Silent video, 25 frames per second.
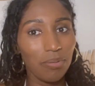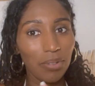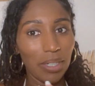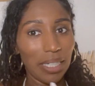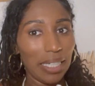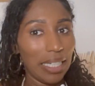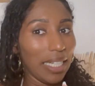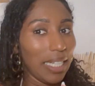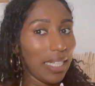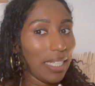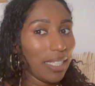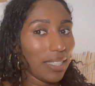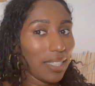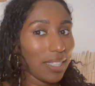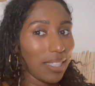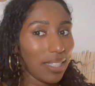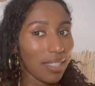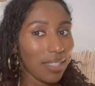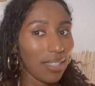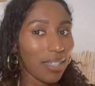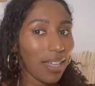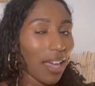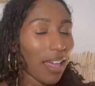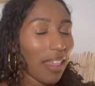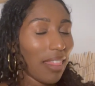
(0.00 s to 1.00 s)
neat,
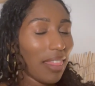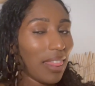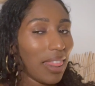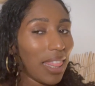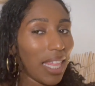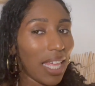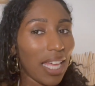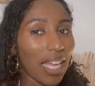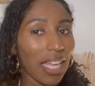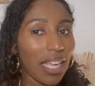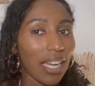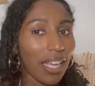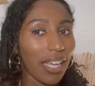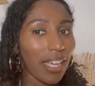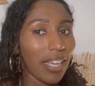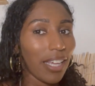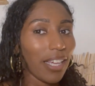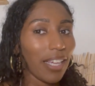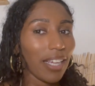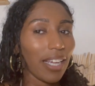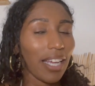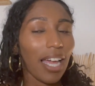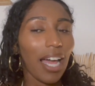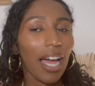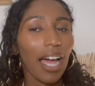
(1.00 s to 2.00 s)
and then it
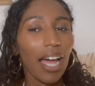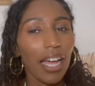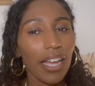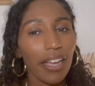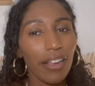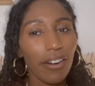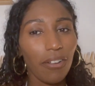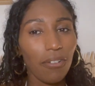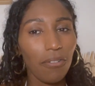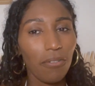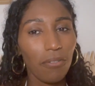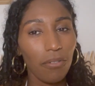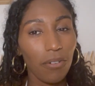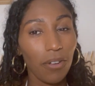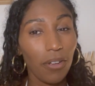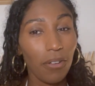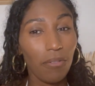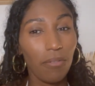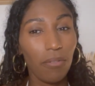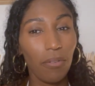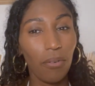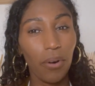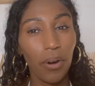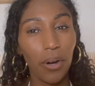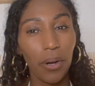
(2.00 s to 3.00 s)
can kind of
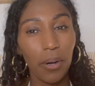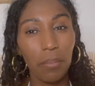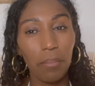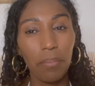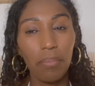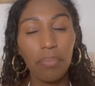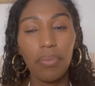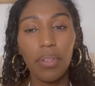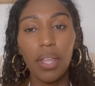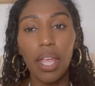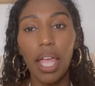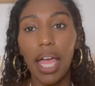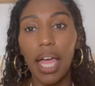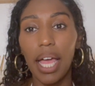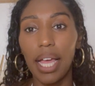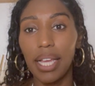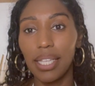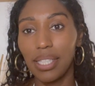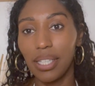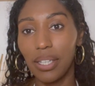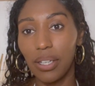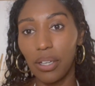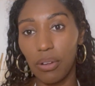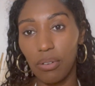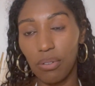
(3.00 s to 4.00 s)
freeform as
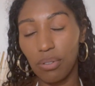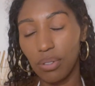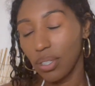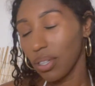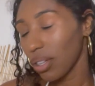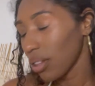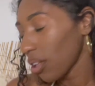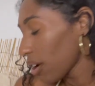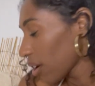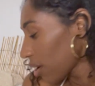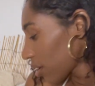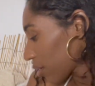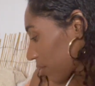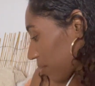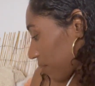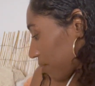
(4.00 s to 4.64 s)
it goes along.